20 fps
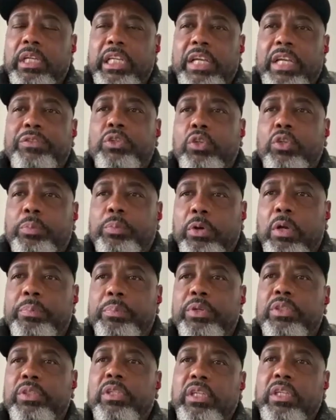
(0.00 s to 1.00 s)
gives you the
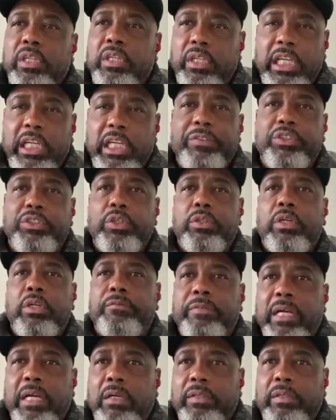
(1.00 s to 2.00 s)
purpose, gives you a
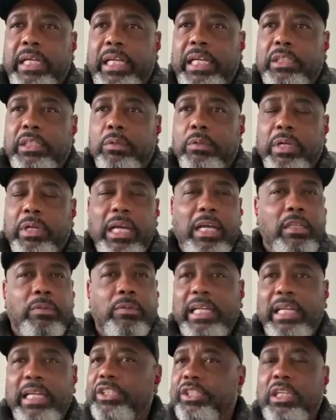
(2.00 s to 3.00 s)
good foundation. Without the
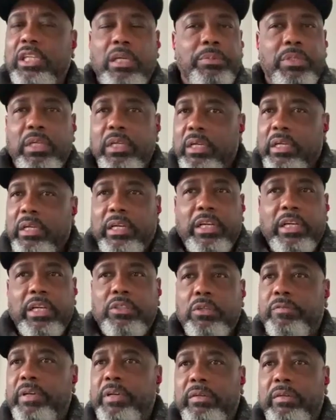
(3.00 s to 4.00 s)
relationships, there's
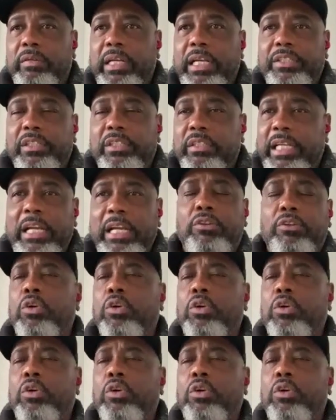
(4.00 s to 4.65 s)
no foundation. They